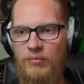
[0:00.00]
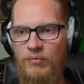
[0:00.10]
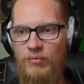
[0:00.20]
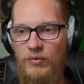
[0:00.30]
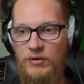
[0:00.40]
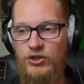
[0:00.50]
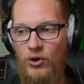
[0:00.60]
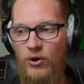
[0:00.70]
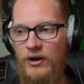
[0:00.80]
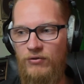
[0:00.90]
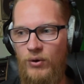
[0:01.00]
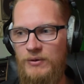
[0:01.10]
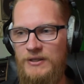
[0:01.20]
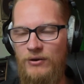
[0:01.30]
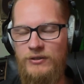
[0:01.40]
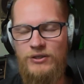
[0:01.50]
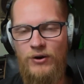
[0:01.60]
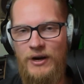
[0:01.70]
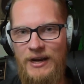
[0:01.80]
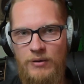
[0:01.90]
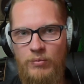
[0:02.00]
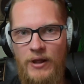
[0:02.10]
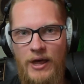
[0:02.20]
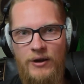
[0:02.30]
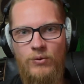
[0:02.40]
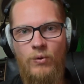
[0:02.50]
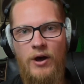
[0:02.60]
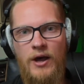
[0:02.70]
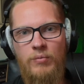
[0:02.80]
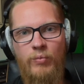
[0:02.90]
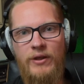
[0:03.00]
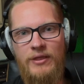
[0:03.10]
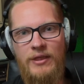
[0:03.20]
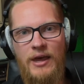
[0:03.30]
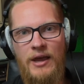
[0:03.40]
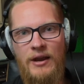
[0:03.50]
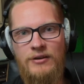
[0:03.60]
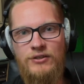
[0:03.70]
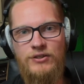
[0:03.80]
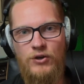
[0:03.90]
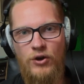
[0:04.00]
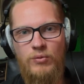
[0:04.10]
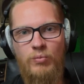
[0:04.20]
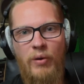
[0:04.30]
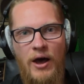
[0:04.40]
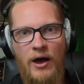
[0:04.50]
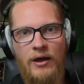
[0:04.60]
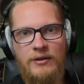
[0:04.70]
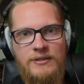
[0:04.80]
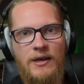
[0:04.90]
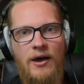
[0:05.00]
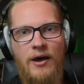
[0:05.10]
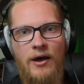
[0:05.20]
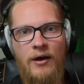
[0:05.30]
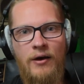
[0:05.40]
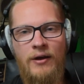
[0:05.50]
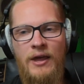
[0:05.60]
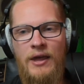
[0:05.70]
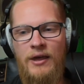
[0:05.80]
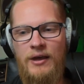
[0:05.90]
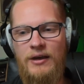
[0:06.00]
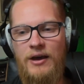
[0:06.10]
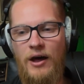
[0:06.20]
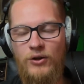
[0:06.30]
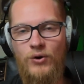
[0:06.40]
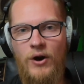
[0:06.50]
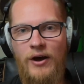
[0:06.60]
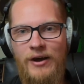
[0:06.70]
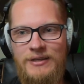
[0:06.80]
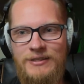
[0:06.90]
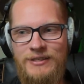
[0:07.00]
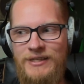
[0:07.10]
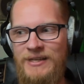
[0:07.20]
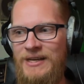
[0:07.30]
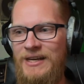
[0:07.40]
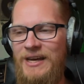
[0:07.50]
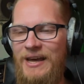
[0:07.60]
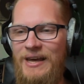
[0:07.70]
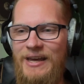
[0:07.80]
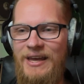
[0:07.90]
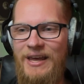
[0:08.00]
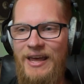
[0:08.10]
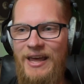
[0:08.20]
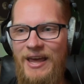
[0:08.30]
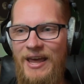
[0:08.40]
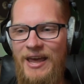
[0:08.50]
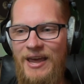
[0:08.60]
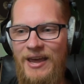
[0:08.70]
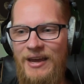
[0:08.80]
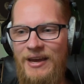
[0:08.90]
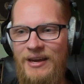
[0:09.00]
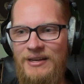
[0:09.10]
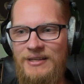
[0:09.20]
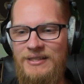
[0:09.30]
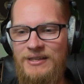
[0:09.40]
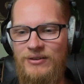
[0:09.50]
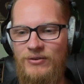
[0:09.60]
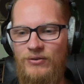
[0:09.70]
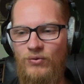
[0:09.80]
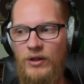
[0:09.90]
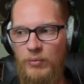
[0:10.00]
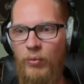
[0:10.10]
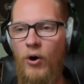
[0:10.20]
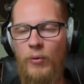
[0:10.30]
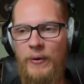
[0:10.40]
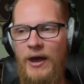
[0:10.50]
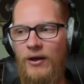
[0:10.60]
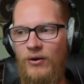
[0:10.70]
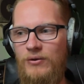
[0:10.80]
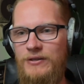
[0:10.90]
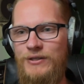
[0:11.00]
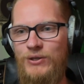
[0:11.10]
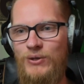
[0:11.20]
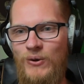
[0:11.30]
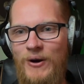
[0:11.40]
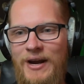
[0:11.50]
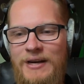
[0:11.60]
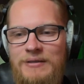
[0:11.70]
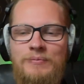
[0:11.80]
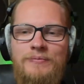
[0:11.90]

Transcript: majority of what we see on screen in black and white, but then certain parts are colorized and really pop out on screen.